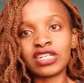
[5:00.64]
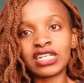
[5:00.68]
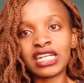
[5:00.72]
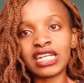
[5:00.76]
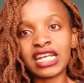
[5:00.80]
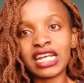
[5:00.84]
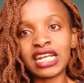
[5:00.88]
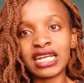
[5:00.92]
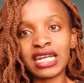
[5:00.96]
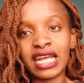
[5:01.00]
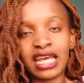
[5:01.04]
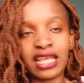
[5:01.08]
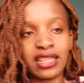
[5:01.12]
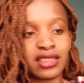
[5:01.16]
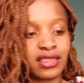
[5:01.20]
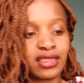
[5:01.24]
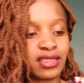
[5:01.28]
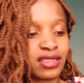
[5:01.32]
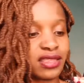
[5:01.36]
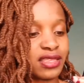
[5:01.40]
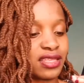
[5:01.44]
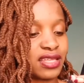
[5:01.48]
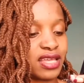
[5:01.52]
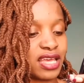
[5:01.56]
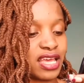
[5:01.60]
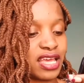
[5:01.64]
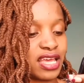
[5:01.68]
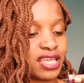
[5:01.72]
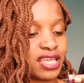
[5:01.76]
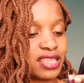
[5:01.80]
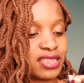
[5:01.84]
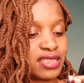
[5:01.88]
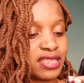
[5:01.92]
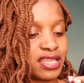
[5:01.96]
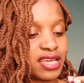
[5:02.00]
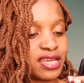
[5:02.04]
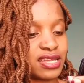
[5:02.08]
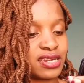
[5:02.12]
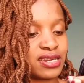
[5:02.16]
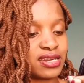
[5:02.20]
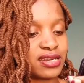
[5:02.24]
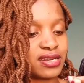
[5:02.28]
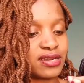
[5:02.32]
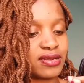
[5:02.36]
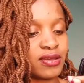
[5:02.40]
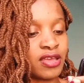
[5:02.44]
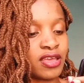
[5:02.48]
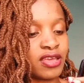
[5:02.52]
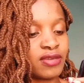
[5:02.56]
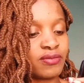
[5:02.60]
knee length, and
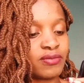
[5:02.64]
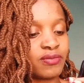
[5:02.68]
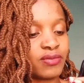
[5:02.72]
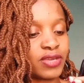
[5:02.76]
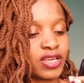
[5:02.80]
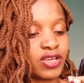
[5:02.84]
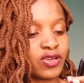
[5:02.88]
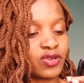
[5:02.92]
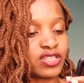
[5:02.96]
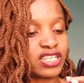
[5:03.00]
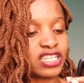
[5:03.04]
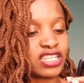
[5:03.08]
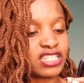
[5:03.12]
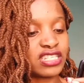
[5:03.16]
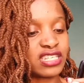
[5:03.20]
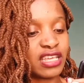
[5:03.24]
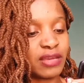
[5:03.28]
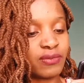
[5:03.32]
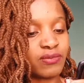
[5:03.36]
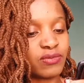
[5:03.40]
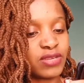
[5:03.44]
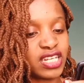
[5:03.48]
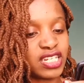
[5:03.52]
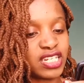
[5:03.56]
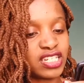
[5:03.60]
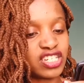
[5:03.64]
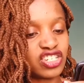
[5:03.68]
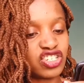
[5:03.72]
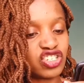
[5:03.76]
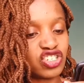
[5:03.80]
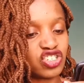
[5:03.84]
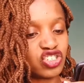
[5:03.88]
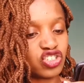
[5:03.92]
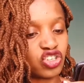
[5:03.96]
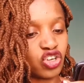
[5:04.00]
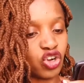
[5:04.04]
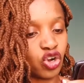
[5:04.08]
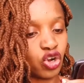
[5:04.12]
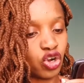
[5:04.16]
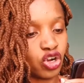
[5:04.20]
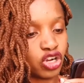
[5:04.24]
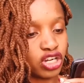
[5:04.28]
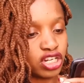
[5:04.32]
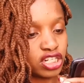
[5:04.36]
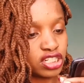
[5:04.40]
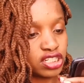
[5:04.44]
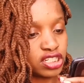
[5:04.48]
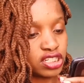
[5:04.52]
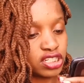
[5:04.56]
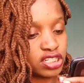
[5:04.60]
then because it's a bit
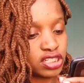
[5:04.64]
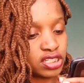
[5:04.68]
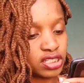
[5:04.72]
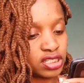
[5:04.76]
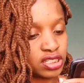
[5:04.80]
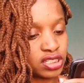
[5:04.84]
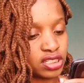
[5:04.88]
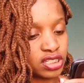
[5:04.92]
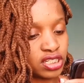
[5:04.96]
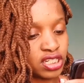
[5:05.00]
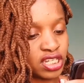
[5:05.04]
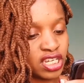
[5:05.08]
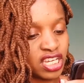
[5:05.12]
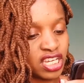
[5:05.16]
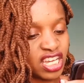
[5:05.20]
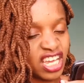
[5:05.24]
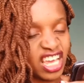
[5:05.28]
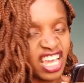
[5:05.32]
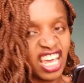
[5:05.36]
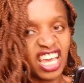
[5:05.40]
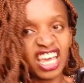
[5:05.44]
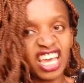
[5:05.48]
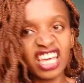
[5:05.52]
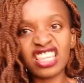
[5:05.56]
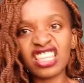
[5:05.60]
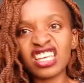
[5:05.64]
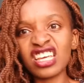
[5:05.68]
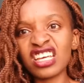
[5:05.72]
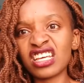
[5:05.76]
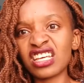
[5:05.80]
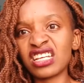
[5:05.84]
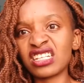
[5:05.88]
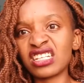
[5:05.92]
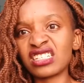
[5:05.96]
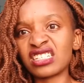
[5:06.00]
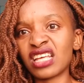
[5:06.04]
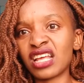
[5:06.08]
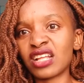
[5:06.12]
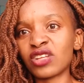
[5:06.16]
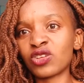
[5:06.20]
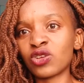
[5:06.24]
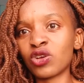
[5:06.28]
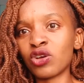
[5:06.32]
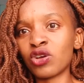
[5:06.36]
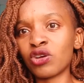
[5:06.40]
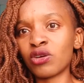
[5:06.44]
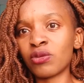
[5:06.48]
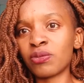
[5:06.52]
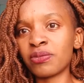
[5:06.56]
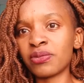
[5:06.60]
short, I think it's a
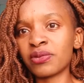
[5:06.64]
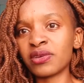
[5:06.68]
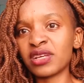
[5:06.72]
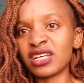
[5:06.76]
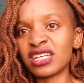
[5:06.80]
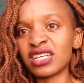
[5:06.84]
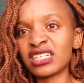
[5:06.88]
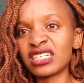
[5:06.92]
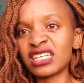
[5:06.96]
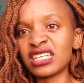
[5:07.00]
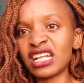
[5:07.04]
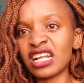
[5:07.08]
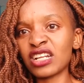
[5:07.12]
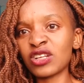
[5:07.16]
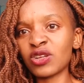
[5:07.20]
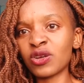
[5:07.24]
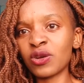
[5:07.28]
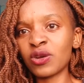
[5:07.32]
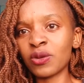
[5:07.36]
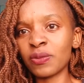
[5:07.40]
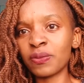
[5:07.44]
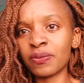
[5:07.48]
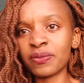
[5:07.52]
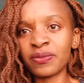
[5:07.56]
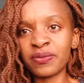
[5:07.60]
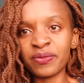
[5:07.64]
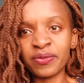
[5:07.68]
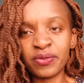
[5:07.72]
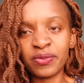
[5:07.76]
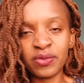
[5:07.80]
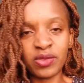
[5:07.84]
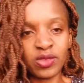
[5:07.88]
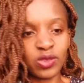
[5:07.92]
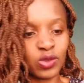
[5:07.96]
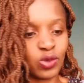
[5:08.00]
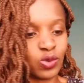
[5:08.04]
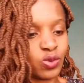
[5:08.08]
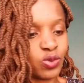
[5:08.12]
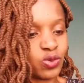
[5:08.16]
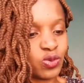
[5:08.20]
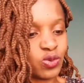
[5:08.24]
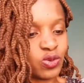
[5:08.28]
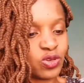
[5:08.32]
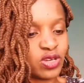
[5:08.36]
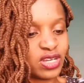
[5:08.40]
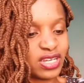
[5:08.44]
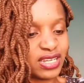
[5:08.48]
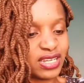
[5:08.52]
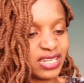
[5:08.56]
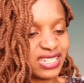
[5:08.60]
top. Is it a top? No,
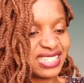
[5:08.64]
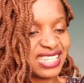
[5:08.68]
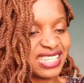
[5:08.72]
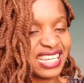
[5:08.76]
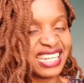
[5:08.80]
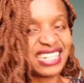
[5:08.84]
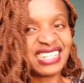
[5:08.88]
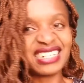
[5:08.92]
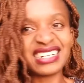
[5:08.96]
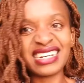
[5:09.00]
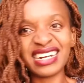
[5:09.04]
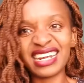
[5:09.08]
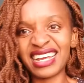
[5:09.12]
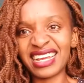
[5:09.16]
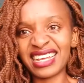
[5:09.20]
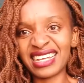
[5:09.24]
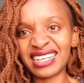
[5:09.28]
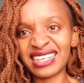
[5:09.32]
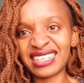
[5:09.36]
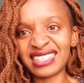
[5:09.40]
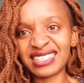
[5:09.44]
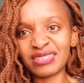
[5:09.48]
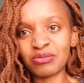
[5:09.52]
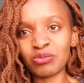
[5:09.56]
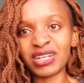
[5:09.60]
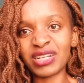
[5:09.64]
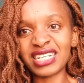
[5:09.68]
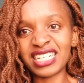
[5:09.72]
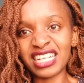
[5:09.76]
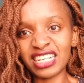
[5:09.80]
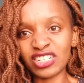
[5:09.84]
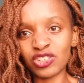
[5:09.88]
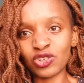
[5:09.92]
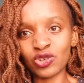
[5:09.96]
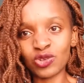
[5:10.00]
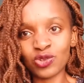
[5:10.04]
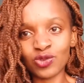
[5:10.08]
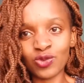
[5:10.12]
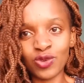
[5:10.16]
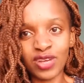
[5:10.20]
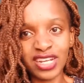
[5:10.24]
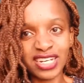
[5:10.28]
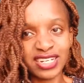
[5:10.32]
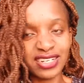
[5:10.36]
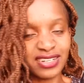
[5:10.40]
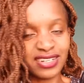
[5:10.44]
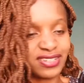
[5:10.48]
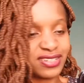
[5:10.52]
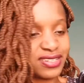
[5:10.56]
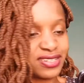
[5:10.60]
it's a dress, but a short
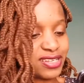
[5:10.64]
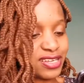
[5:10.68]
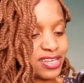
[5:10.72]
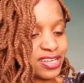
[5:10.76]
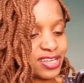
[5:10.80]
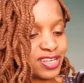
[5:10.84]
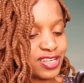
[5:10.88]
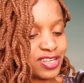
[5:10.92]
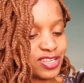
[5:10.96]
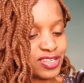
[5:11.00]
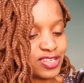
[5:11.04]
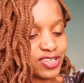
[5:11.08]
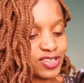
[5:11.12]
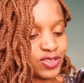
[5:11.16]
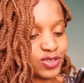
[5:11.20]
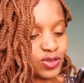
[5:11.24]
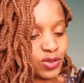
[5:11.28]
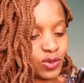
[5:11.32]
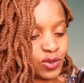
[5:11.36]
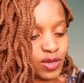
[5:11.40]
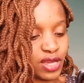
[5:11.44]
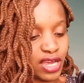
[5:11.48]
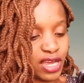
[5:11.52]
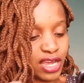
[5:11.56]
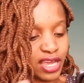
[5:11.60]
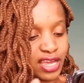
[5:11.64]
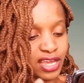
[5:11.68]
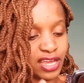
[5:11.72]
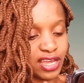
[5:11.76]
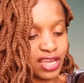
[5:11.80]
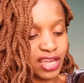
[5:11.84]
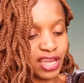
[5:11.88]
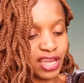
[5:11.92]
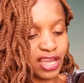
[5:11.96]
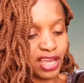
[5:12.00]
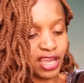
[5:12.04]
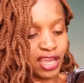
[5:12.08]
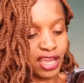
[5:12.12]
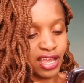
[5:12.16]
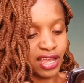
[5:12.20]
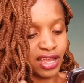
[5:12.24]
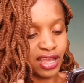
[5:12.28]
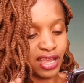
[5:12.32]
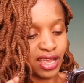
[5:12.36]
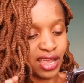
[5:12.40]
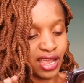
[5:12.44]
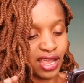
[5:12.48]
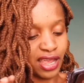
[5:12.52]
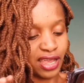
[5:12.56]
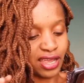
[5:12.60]
one. So
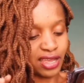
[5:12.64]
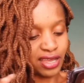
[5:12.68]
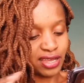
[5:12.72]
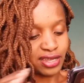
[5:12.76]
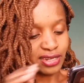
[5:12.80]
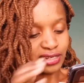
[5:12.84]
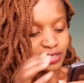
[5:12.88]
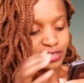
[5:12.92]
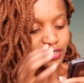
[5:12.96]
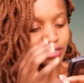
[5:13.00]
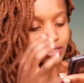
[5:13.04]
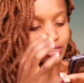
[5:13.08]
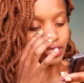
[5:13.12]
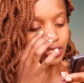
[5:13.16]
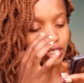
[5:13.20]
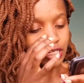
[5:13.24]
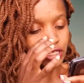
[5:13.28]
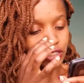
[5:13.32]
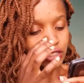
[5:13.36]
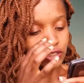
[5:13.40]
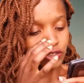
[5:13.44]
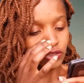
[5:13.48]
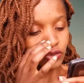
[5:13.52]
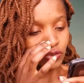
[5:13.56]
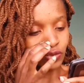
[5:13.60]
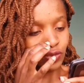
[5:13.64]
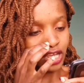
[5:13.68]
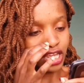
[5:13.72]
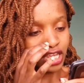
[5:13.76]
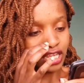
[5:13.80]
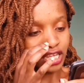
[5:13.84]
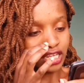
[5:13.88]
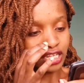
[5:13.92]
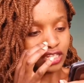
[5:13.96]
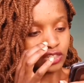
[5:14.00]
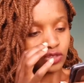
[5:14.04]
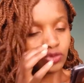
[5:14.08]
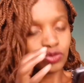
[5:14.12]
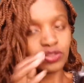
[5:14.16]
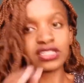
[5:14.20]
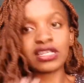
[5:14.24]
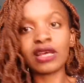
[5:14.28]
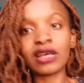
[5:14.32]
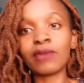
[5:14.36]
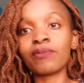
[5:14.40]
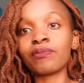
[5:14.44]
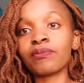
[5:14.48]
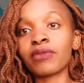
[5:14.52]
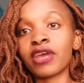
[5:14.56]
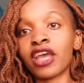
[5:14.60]
I decided to wear it
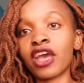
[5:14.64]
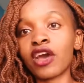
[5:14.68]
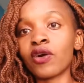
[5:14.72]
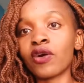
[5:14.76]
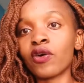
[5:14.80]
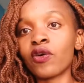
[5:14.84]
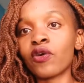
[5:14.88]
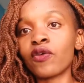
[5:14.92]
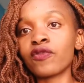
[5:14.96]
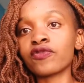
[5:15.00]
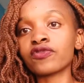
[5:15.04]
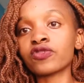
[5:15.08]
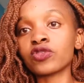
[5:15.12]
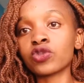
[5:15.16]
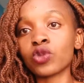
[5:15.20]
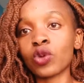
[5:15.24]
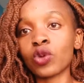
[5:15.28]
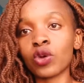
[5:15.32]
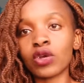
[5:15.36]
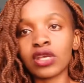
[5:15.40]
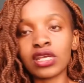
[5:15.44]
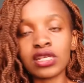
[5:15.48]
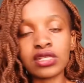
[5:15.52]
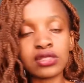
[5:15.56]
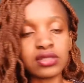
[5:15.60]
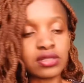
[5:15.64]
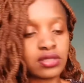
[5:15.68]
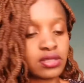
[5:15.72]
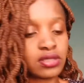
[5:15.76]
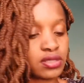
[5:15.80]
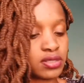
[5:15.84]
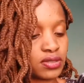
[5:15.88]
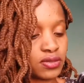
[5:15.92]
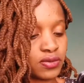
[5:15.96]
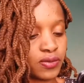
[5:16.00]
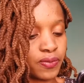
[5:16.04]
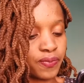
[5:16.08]
with some pair of stockings.